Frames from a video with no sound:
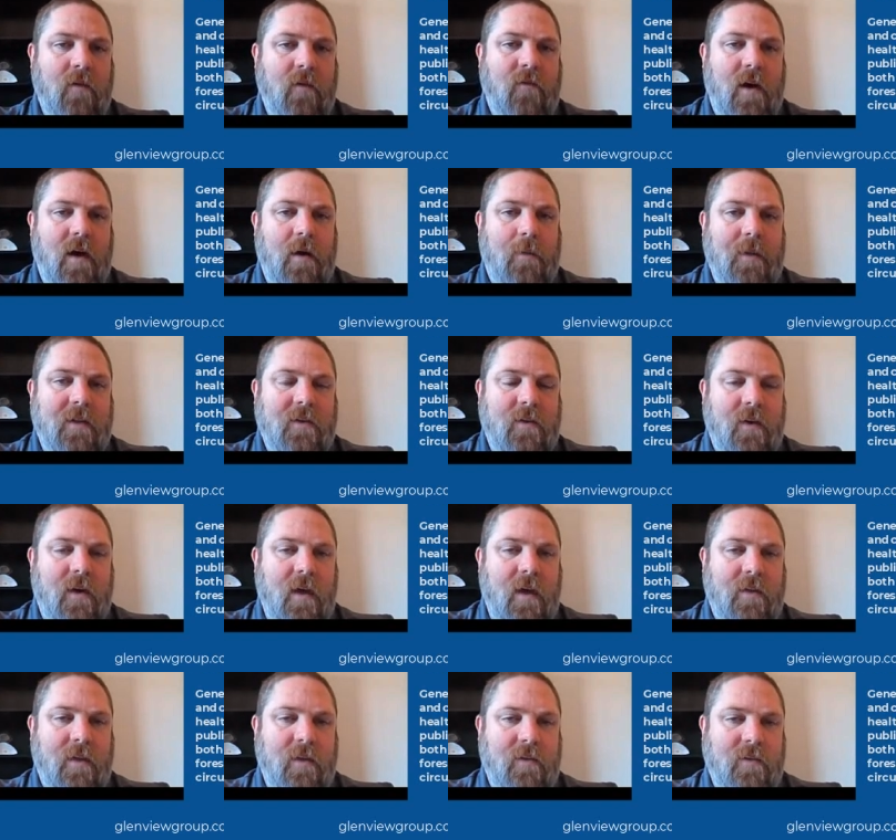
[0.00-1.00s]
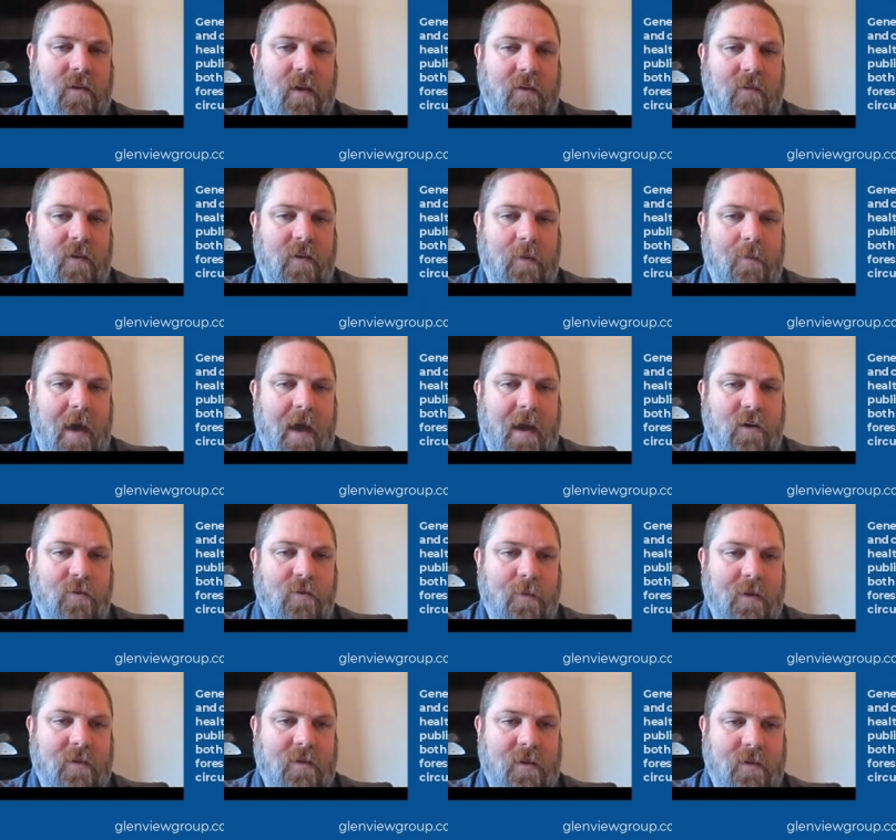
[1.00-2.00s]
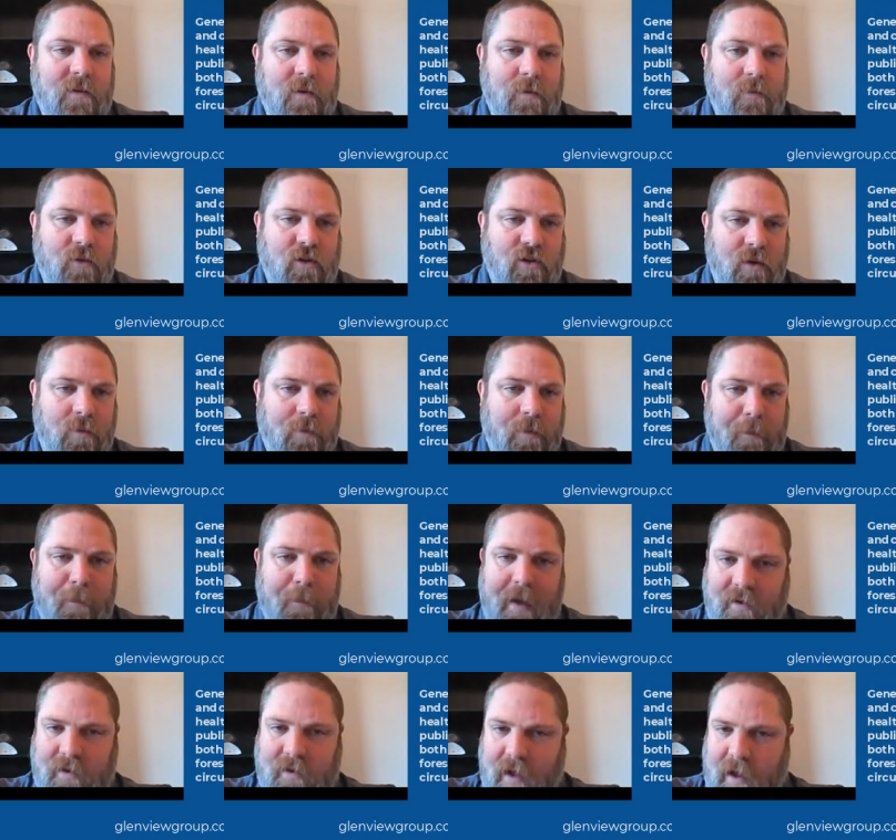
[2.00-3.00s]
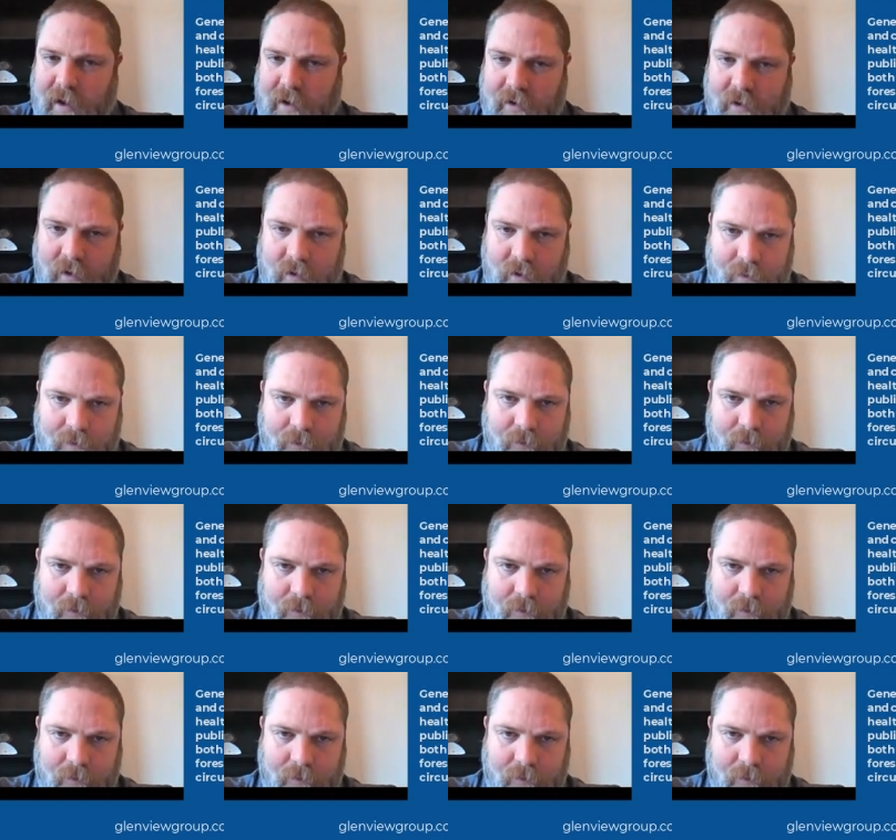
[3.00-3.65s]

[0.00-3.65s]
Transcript: environmental health and safety management system should be maintained.